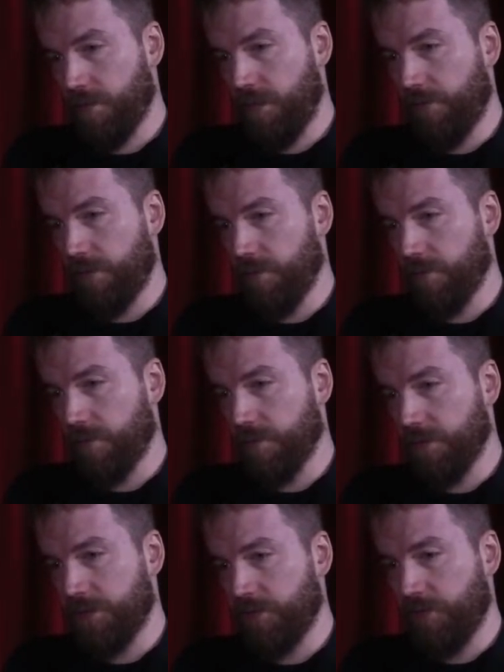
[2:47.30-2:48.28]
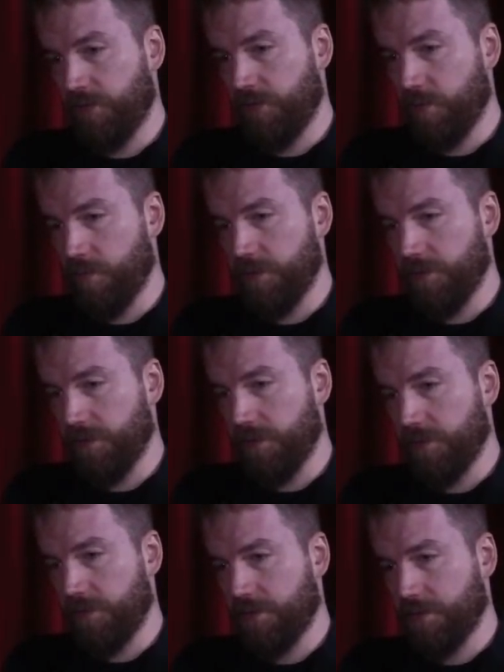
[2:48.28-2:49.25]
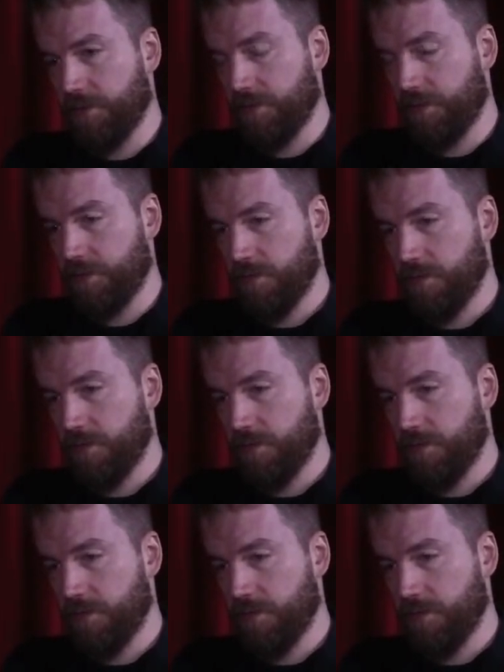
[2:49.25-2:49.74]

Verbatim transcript: Gary Oldman's performance is